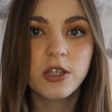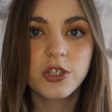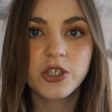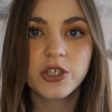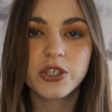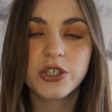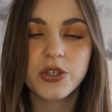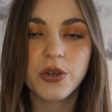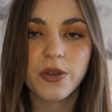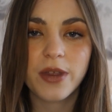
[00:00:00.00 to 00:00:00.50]

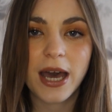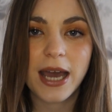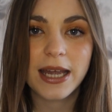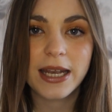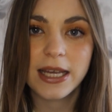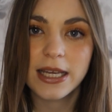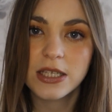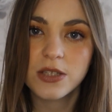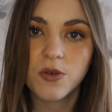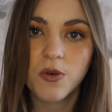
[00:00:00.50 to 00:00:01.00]
just so that
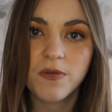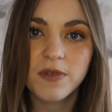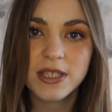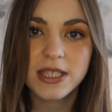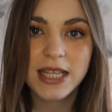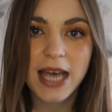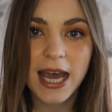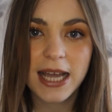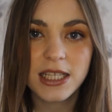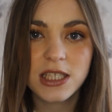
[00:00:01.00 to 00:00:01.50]
it is
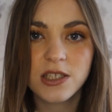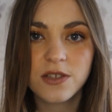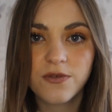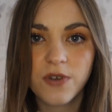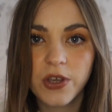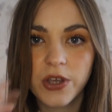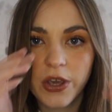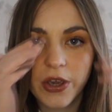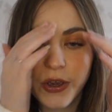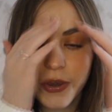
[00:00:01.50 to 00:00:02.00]
oversized
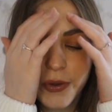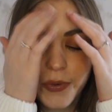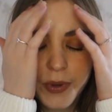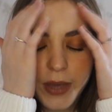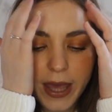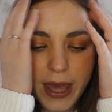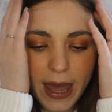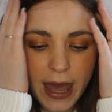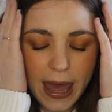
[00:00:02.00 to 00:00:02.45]
for you.